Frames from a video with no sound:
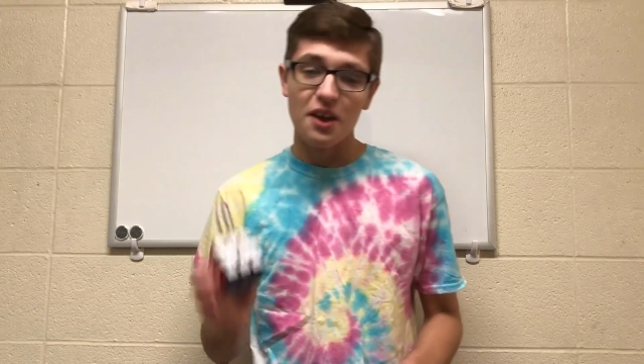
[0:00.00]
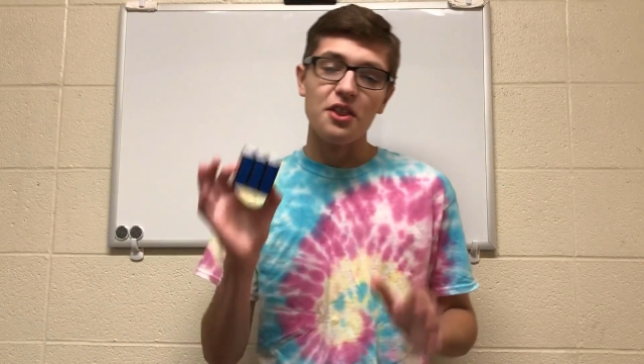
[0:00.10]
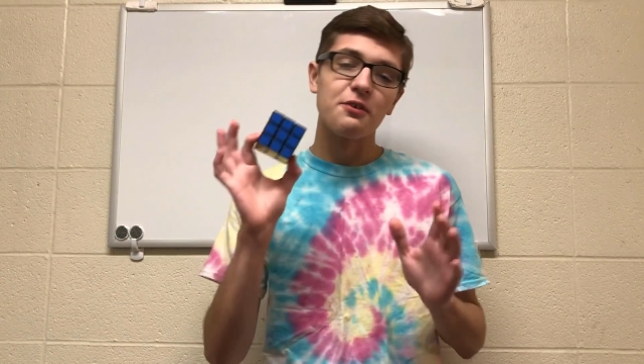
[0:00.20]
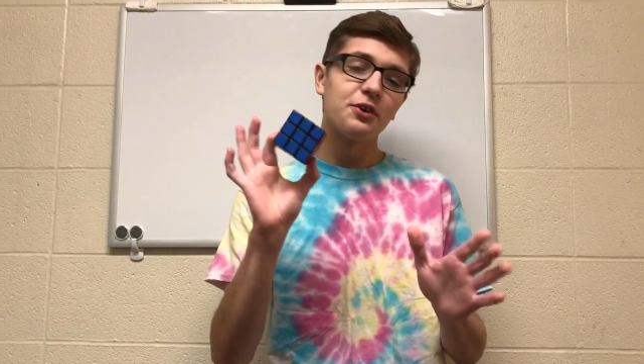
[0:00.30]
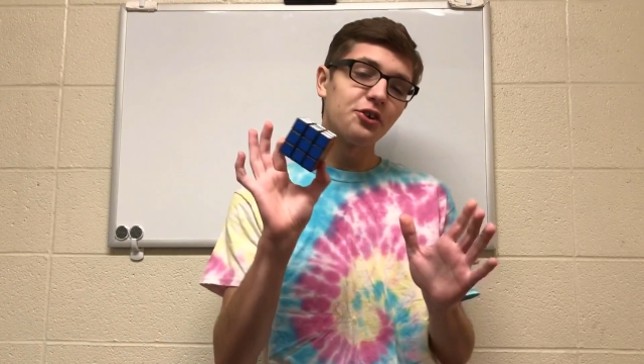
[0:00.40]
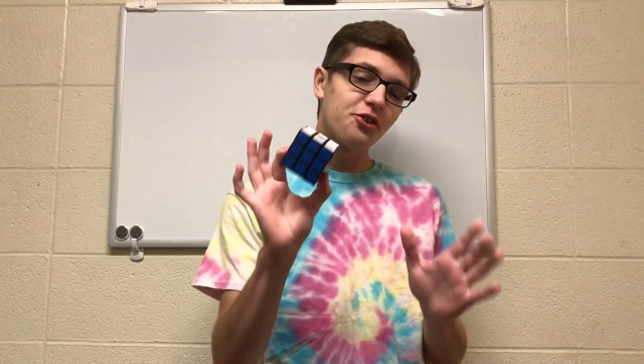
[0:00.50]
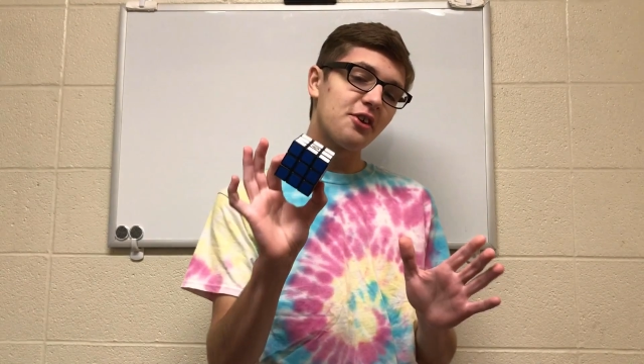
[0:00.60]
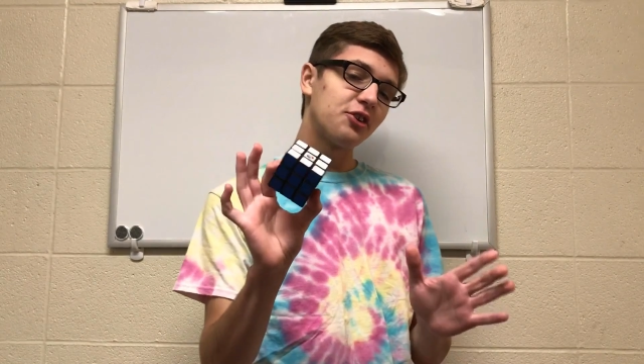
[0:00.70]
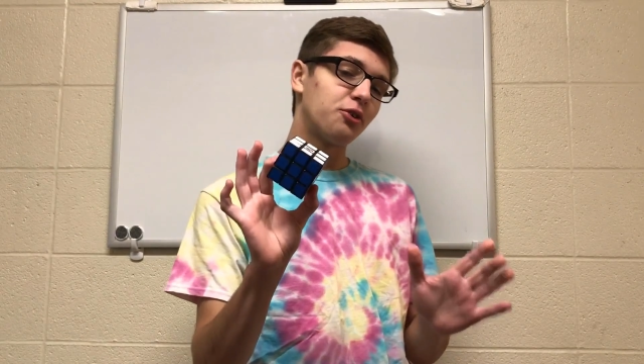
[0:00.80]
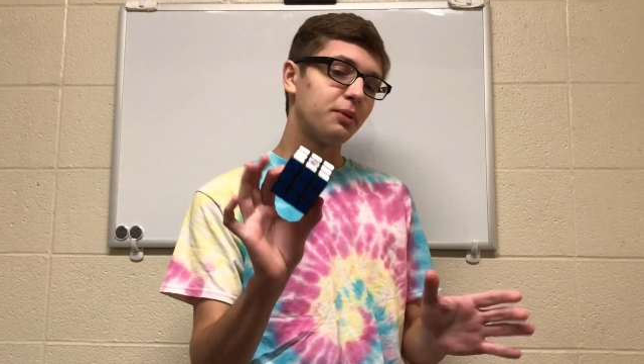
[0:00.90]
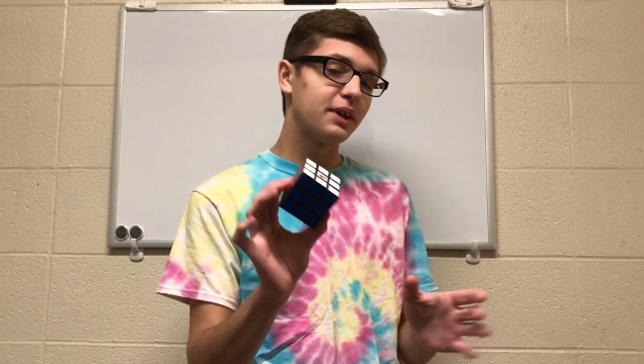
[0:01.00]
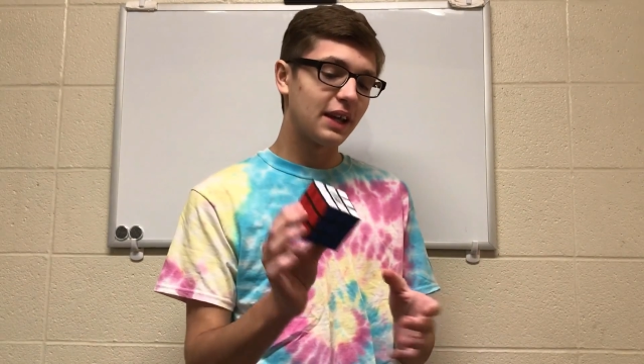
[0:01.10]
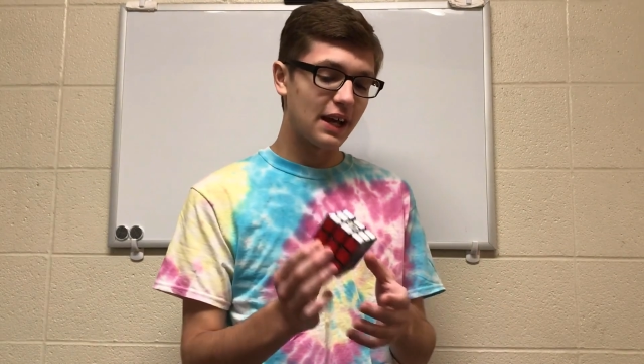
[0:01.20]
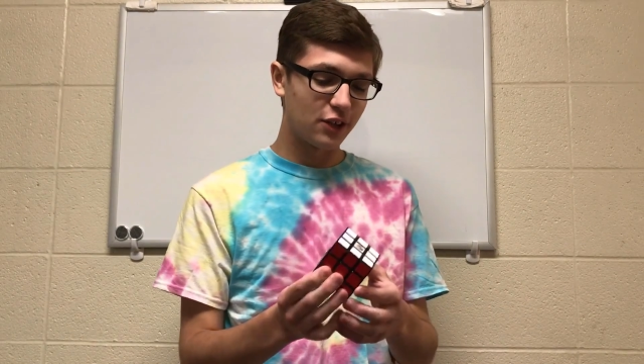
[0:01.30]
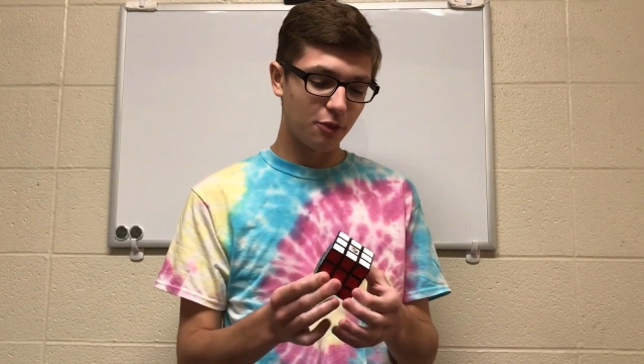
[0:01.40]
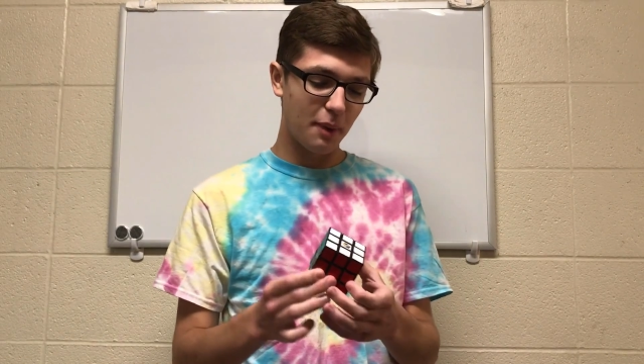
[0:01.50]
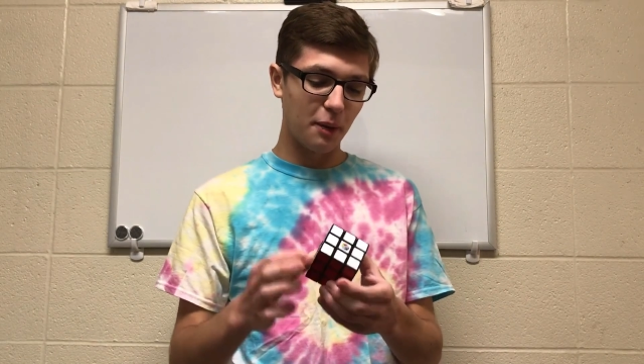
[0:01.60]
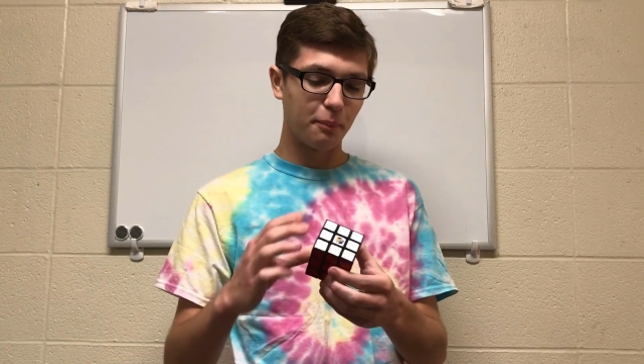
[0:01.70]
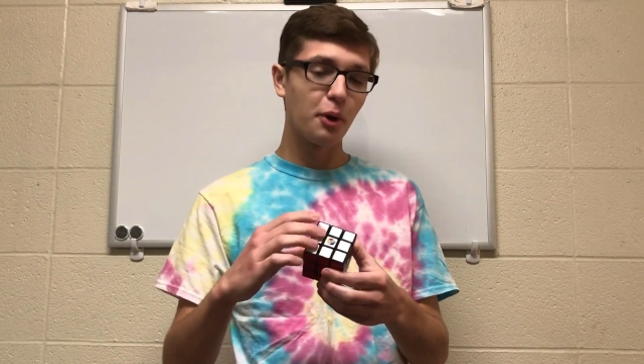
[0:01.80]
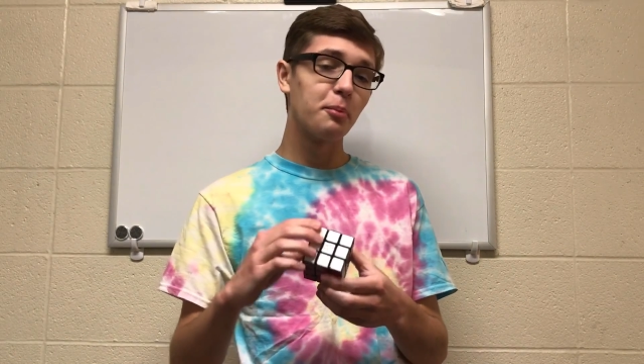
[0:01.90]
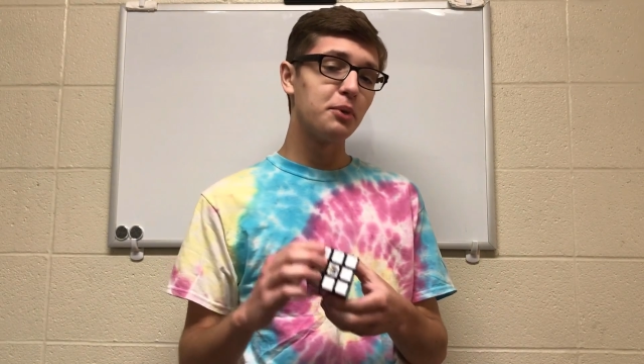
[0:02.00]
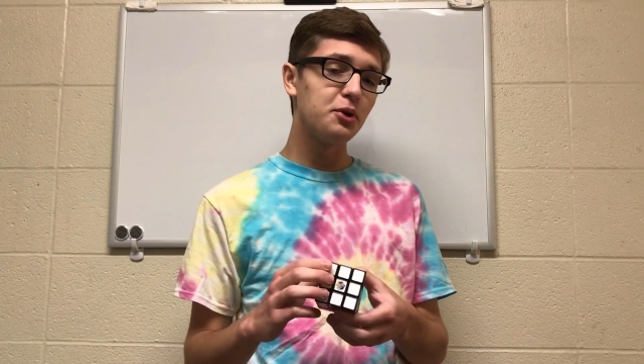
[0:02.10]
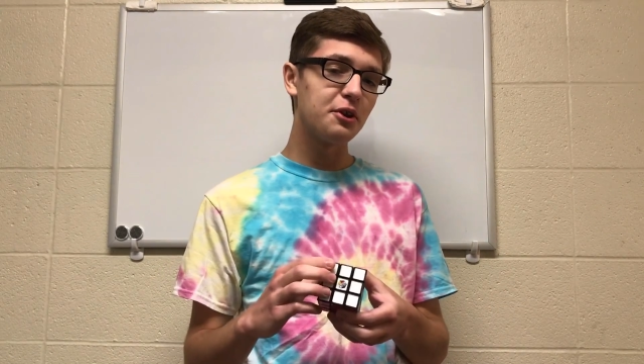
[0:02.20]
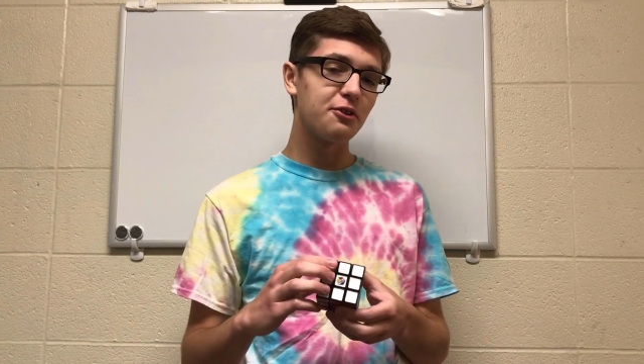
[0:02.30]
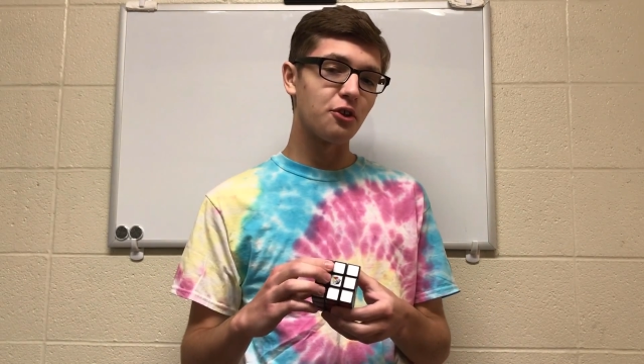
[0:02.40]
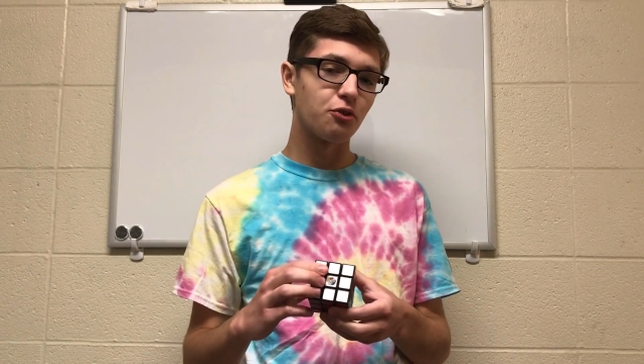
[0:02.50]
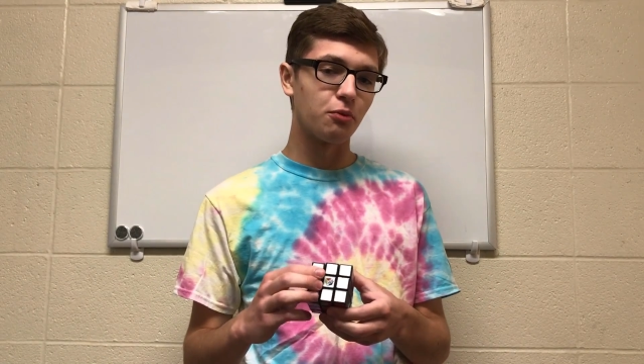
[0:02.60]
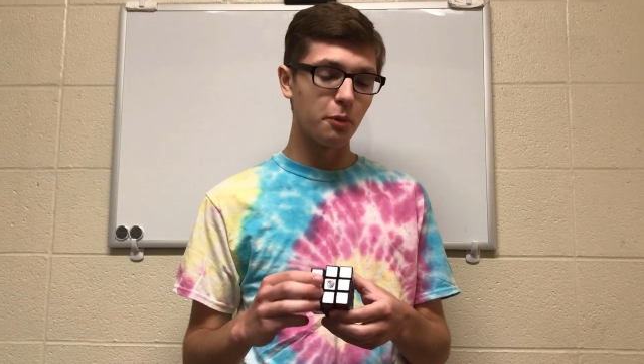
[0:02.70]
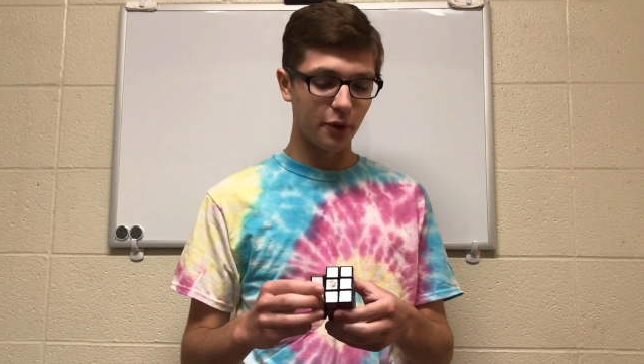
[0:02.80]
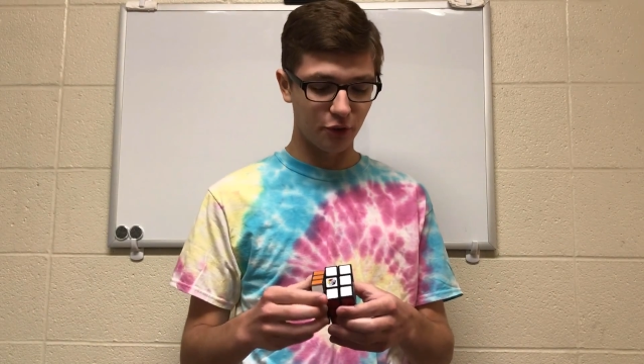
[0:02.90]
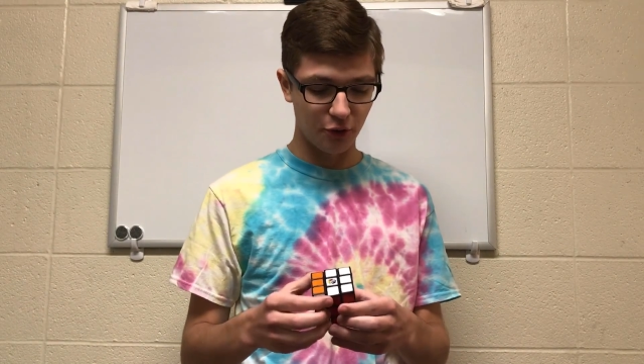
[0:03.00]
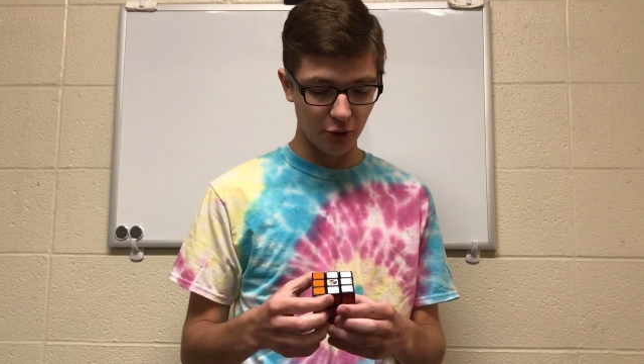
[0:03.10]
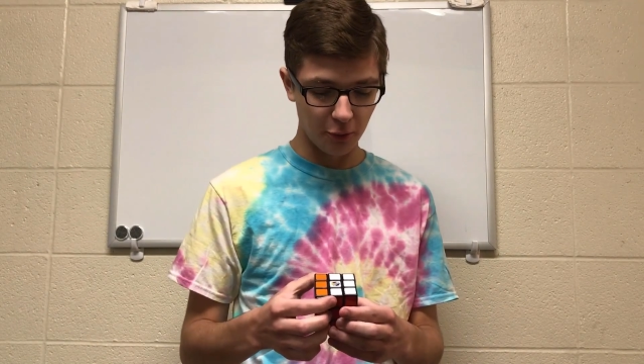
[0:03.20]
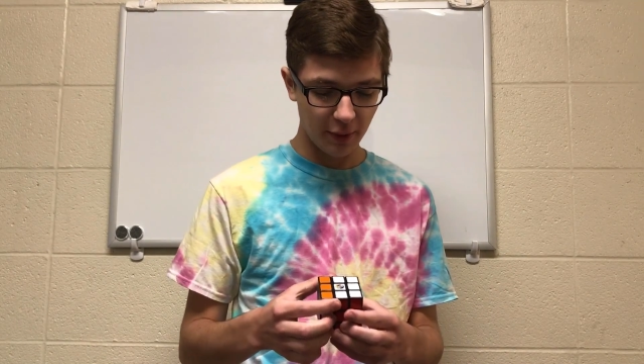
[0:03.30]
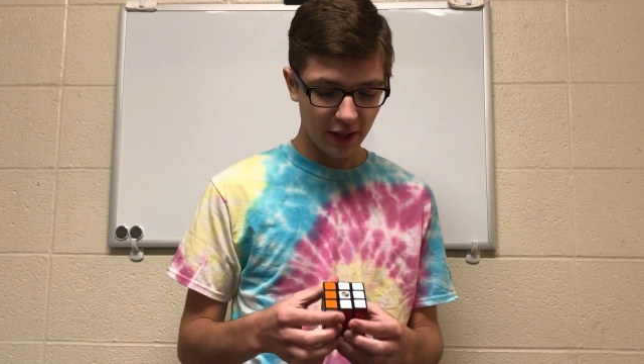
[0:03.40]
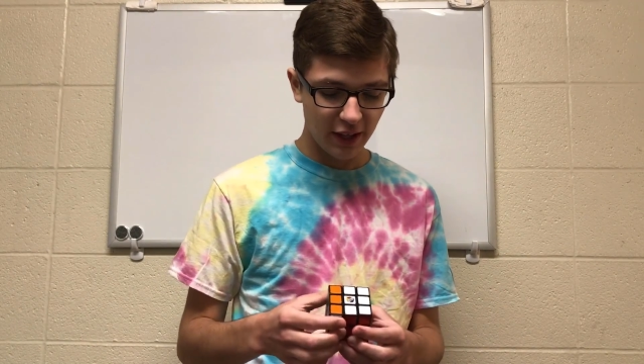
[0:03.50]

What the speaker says: The first thing to realize about permuting this Rubik's Cube